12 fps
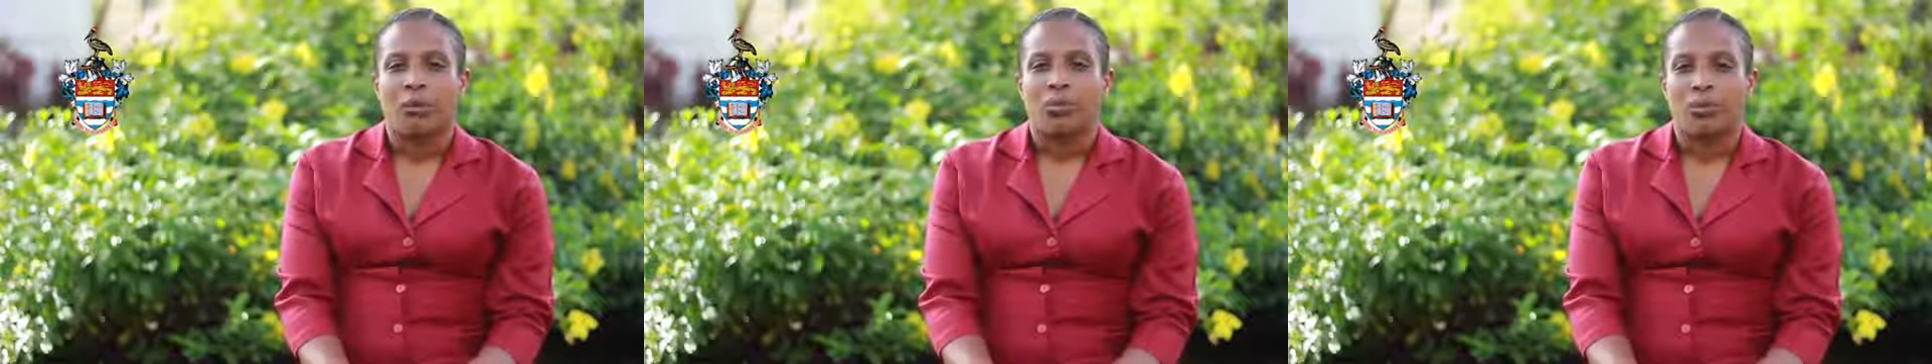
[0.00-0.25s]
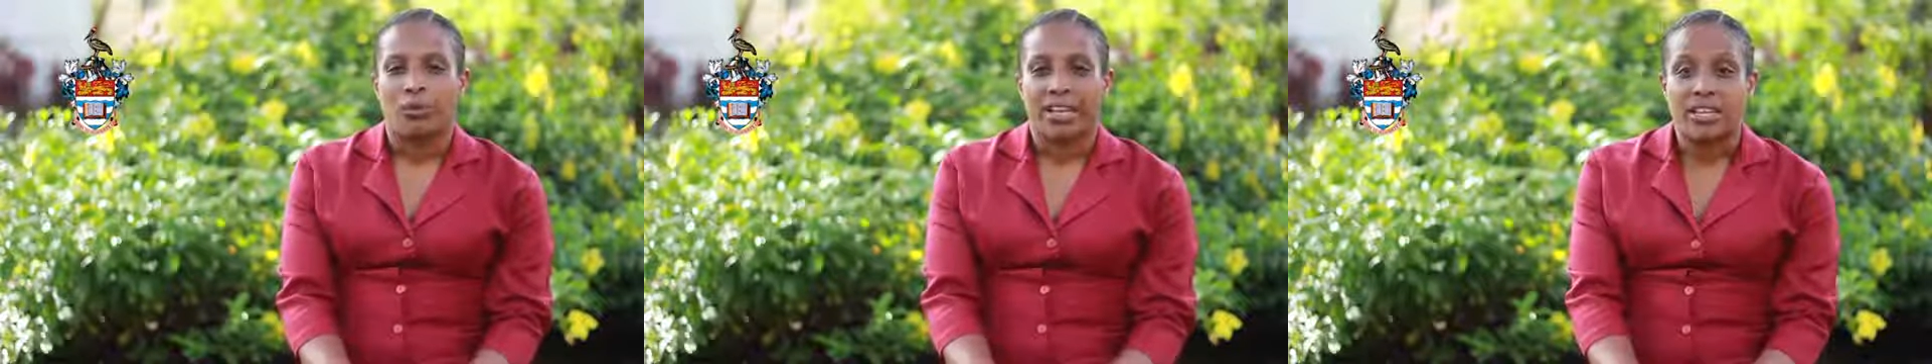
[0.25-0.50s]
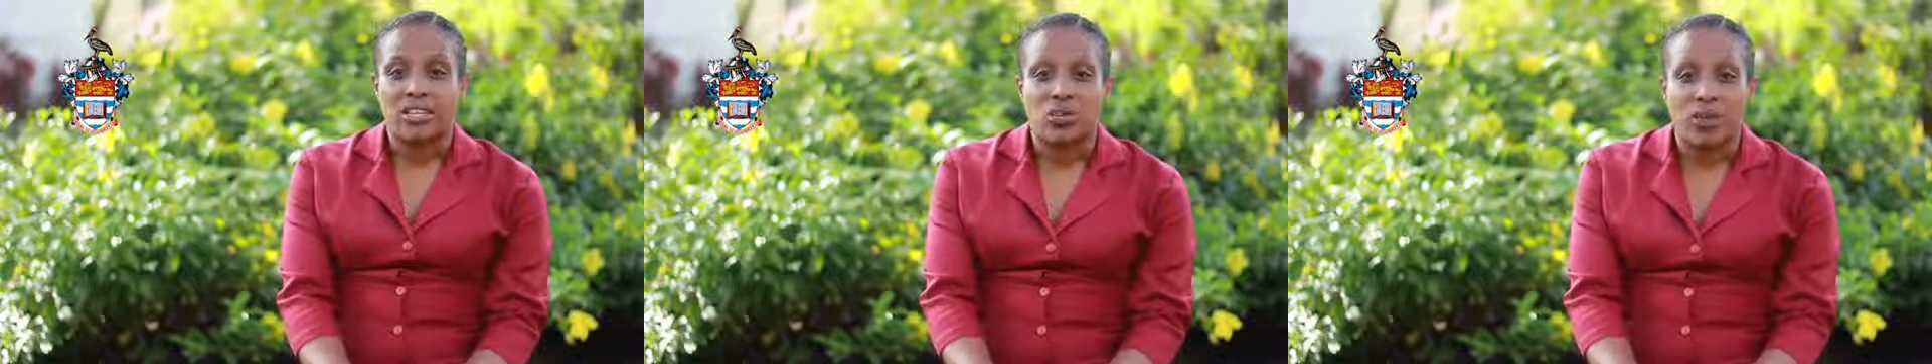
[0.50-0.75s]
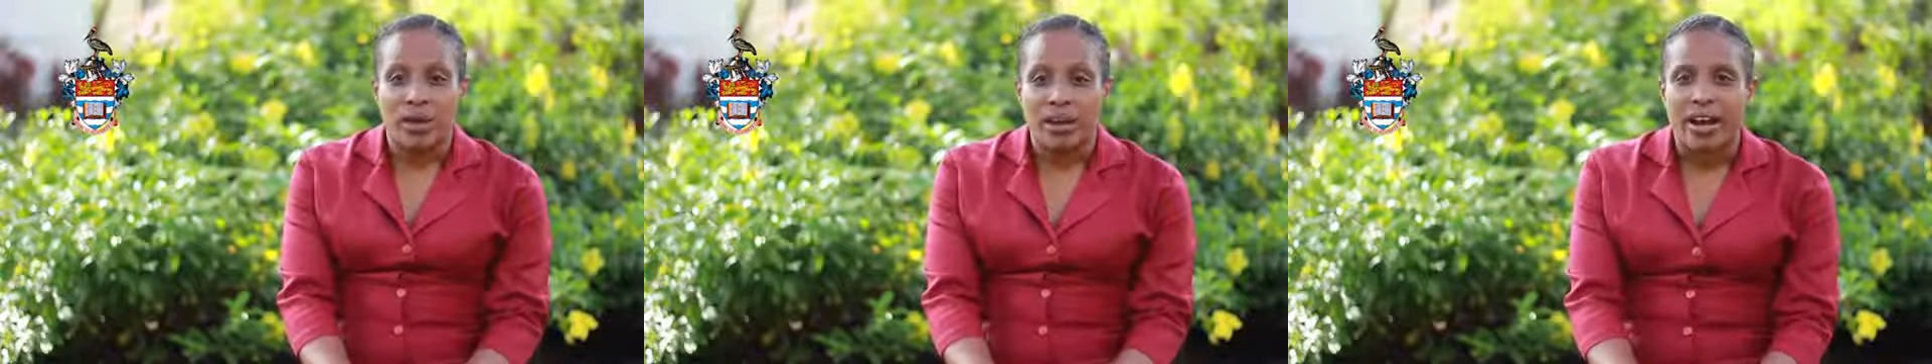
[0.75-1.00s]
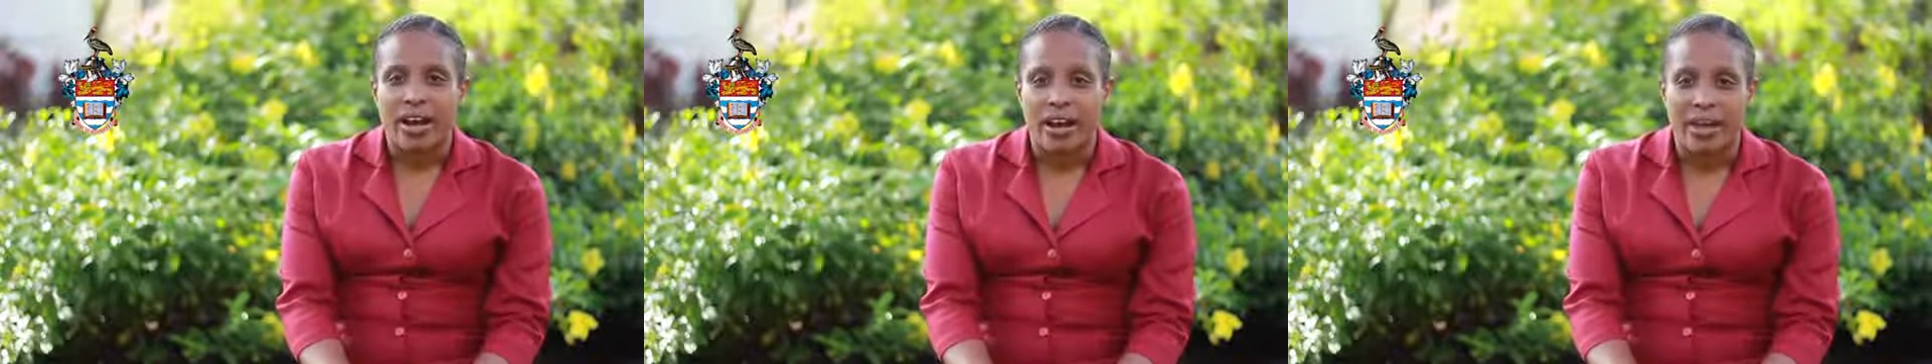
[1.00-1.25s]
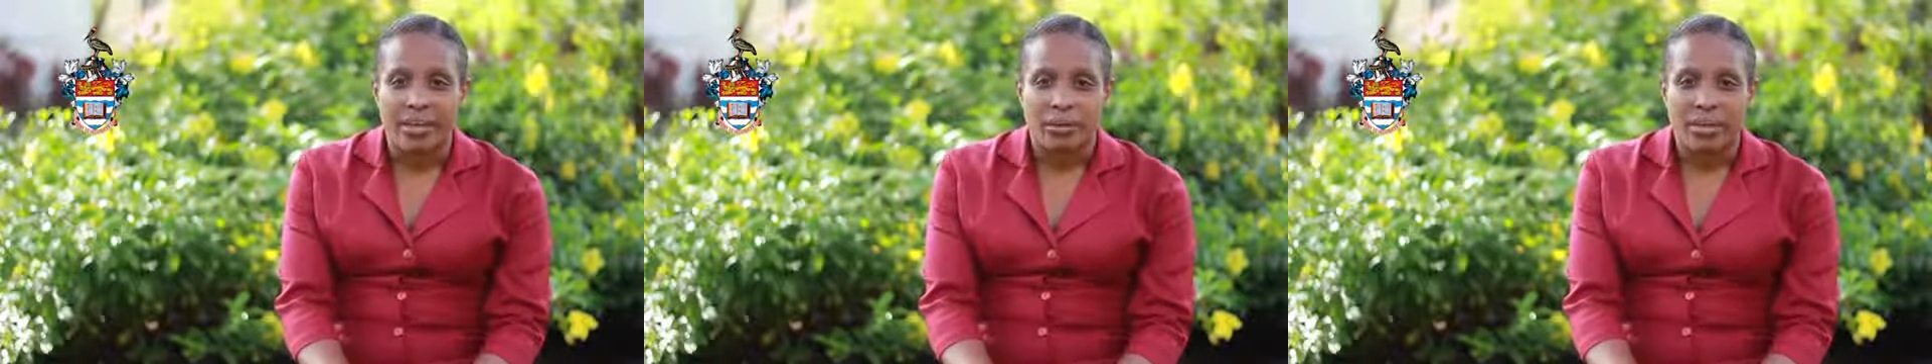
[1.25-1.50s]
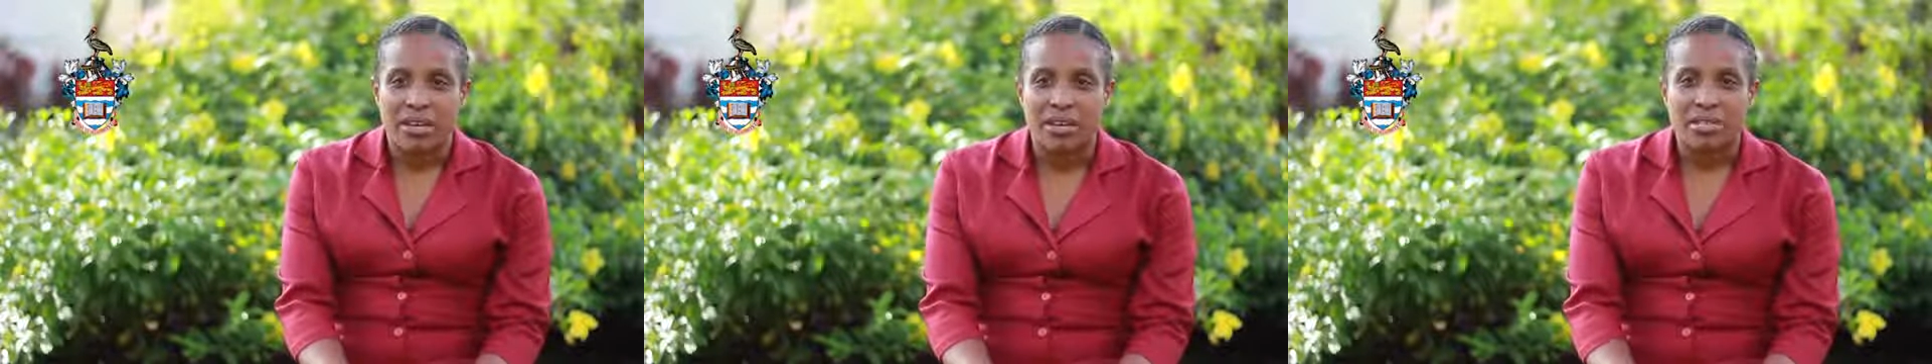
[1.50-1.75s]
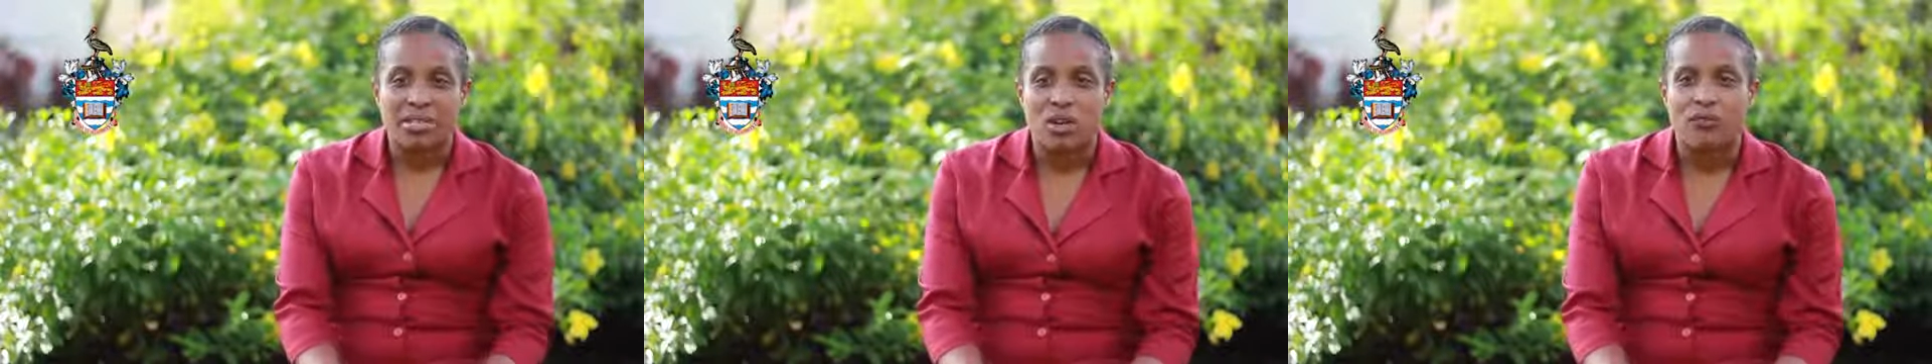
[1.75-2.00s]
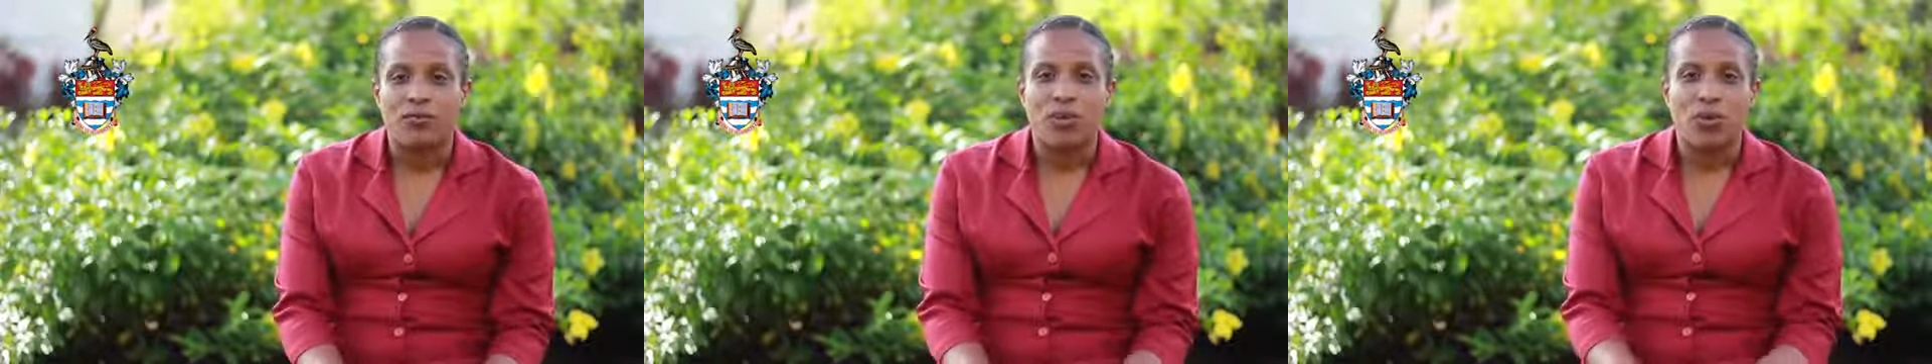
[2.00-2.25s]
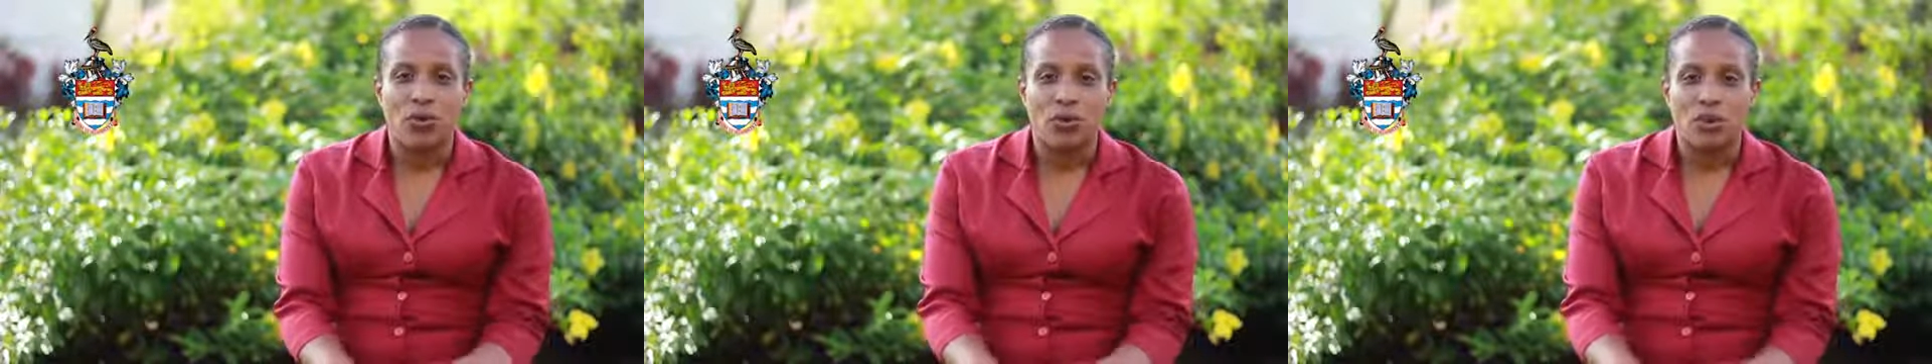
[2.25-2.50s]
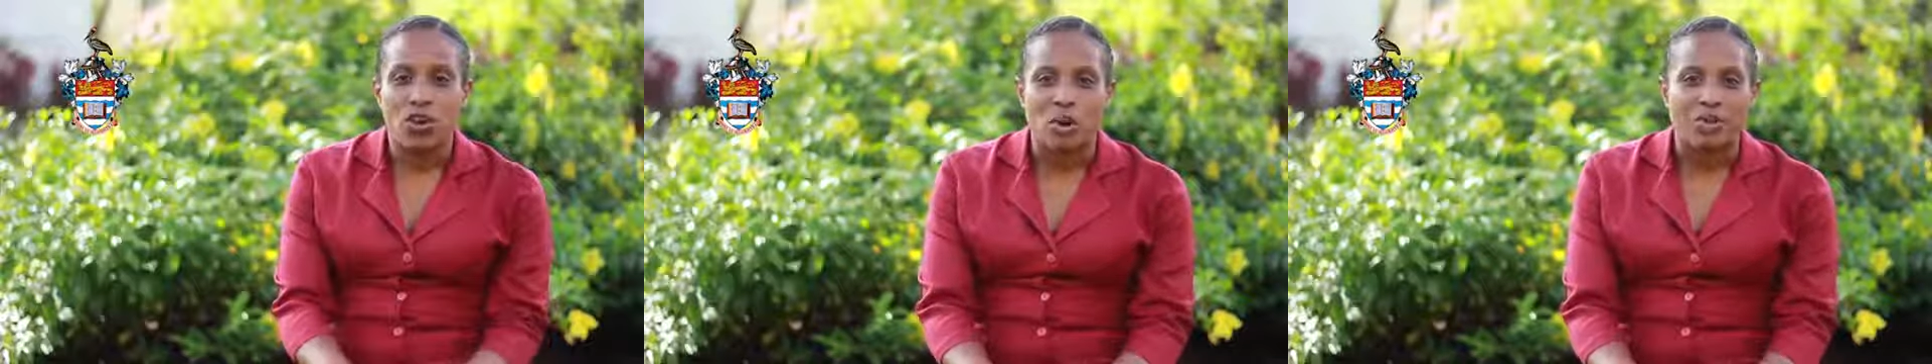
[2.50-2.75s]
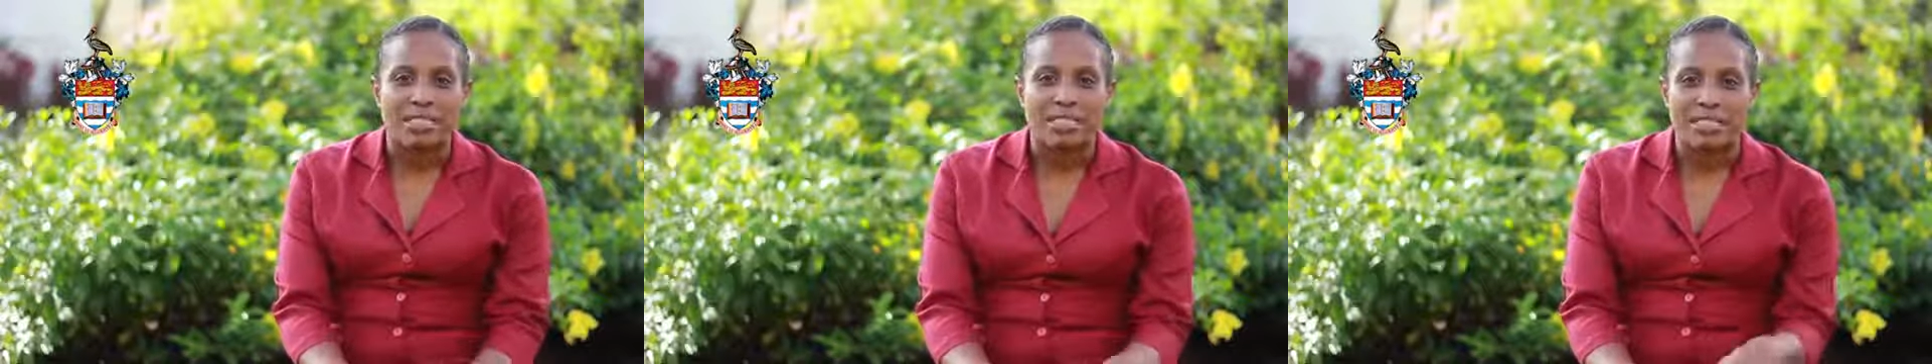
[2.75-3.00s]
be ready to work hard, because nothing good comes